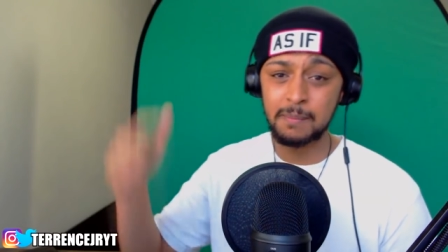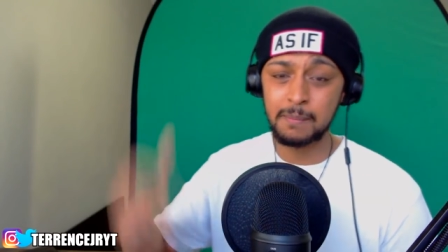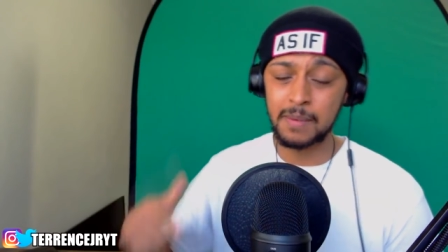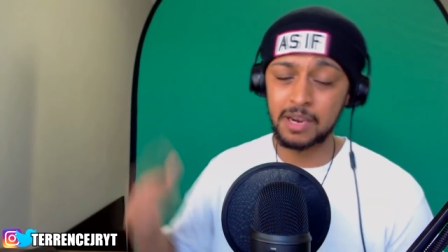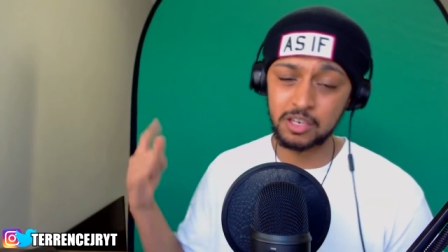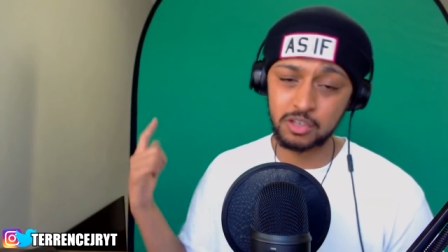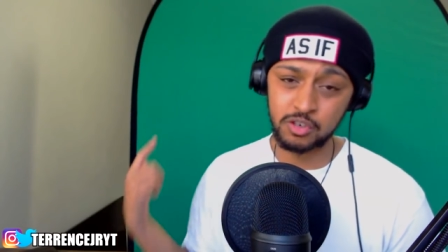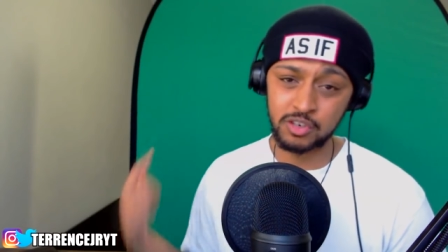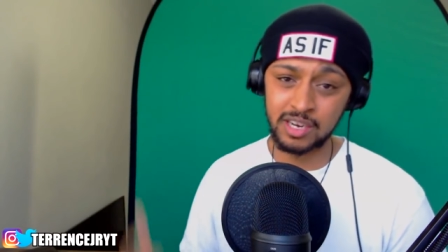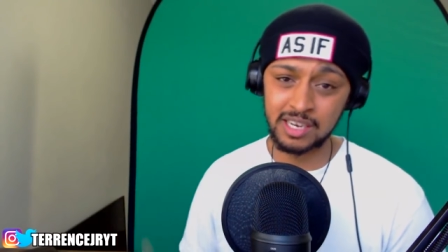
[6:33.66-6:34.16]

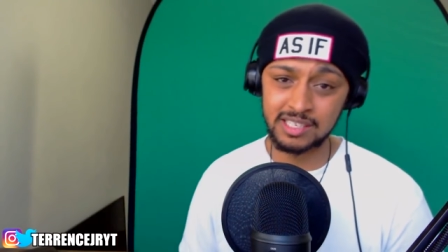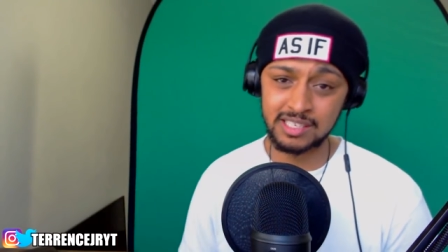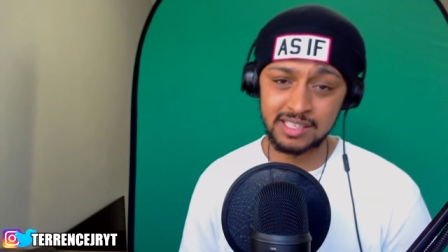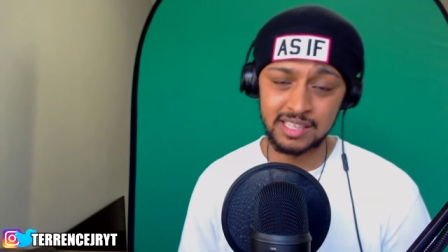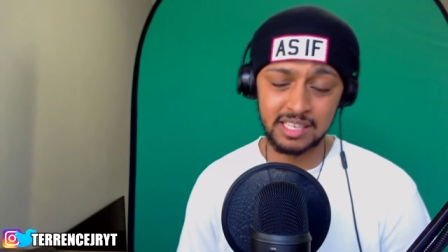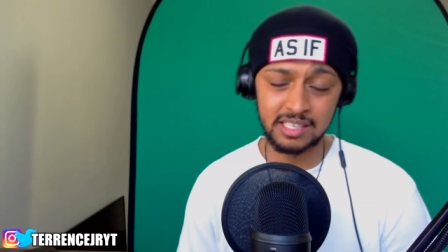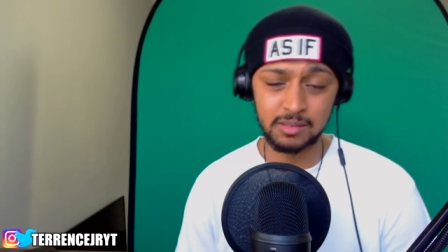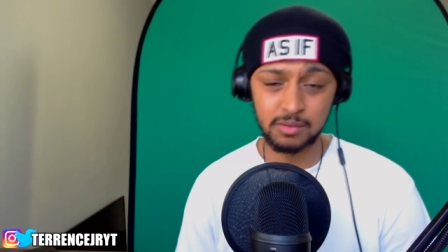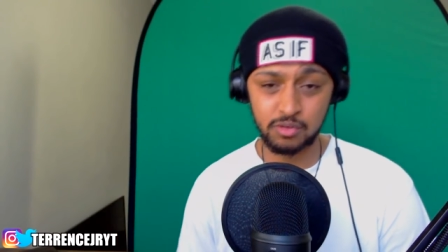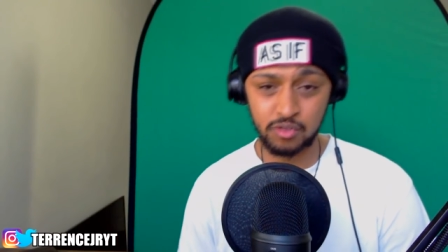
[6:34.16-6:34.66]
make sure you guys hit
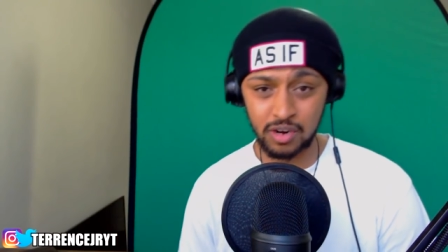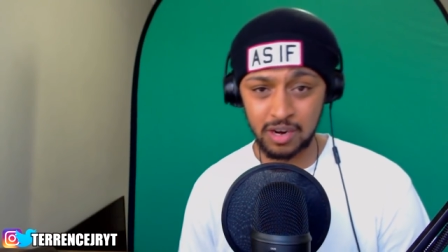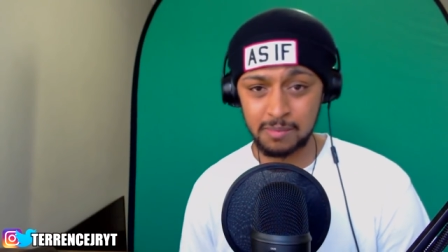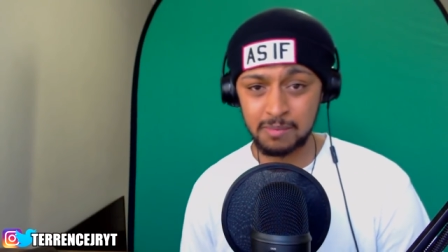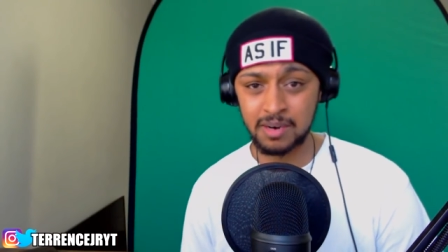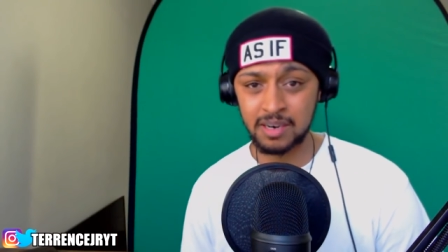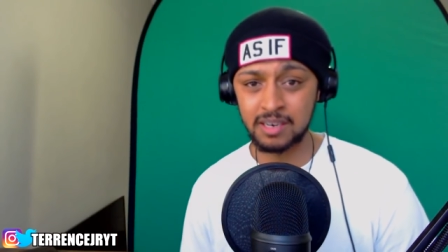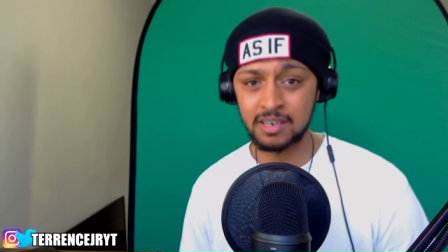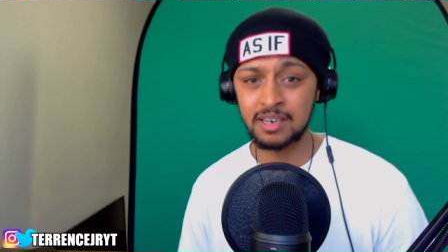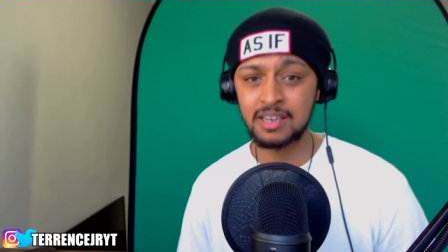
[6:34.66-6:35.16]
that subscribe
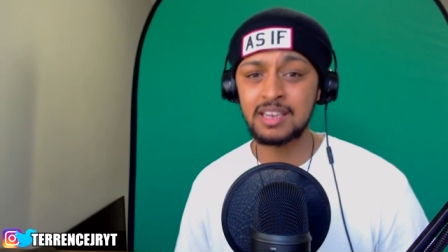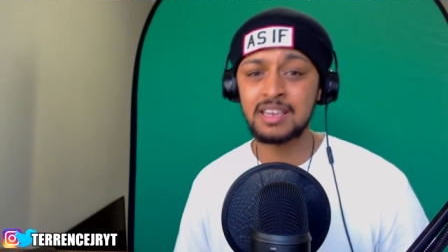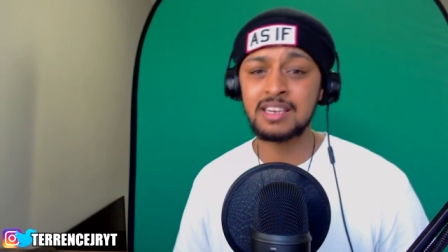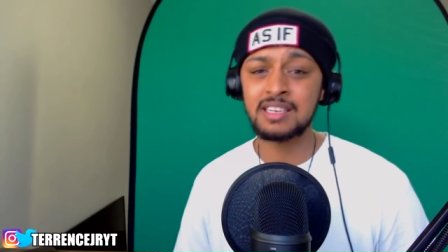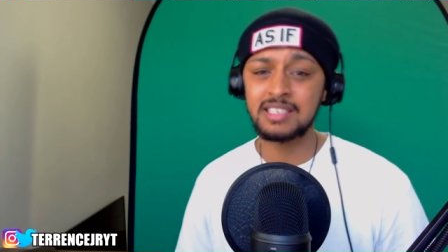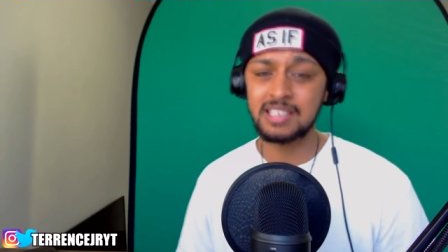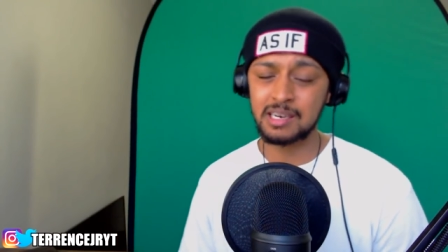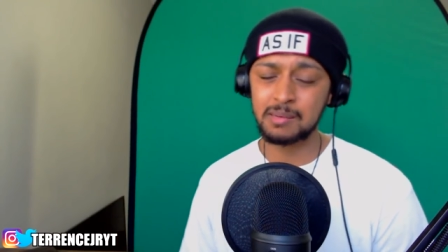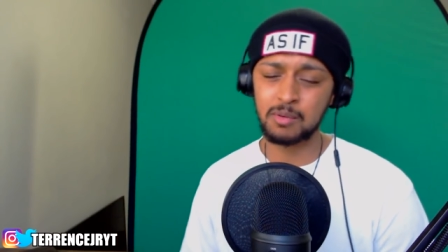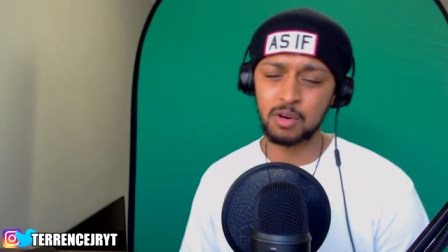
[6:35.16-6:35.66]
button
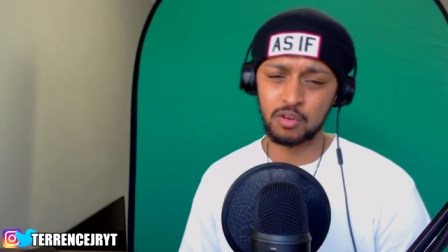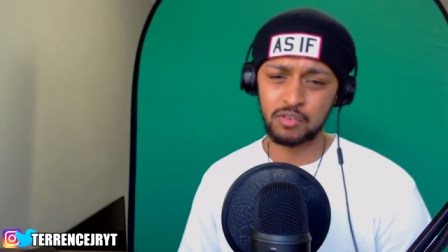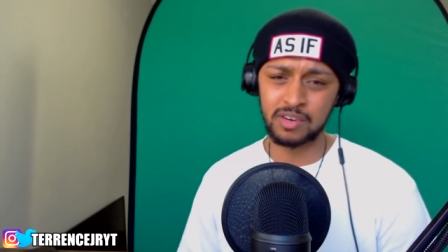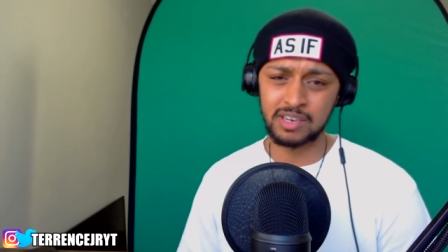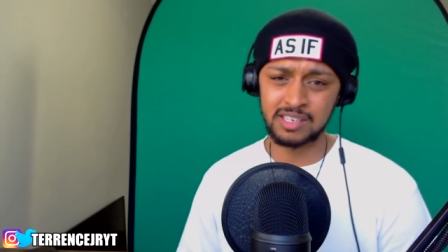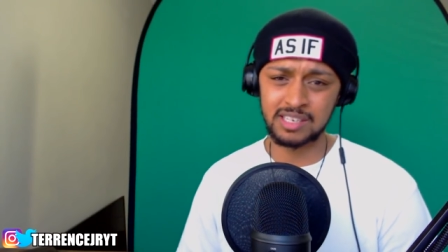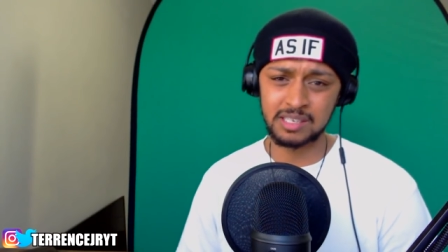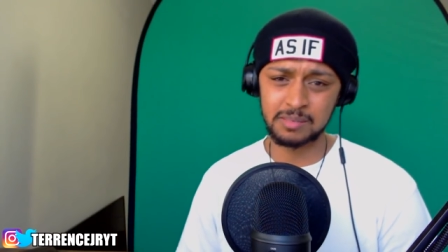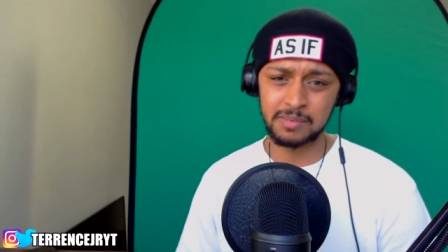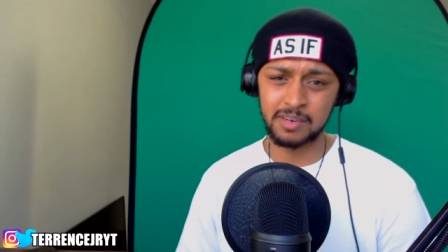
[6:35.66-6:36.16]
down below. It
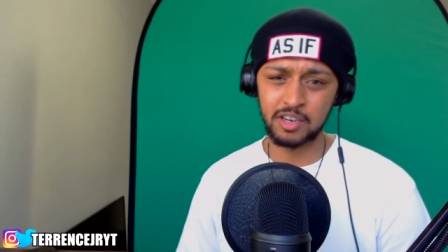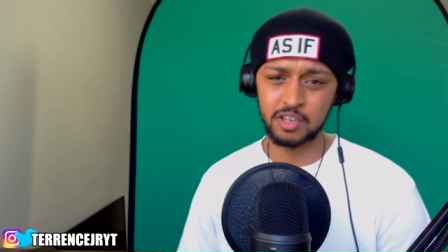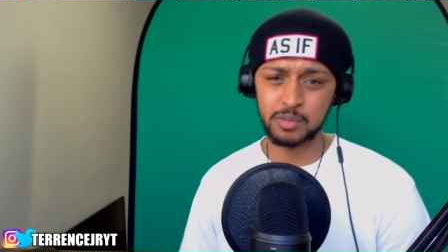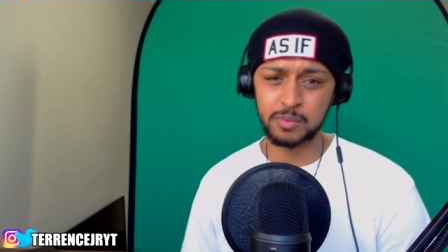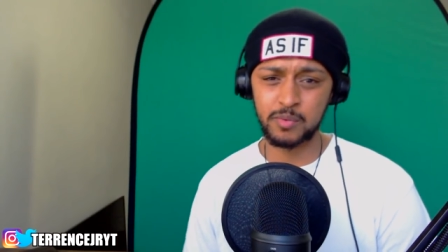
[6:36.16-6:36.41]
really does mean a lot.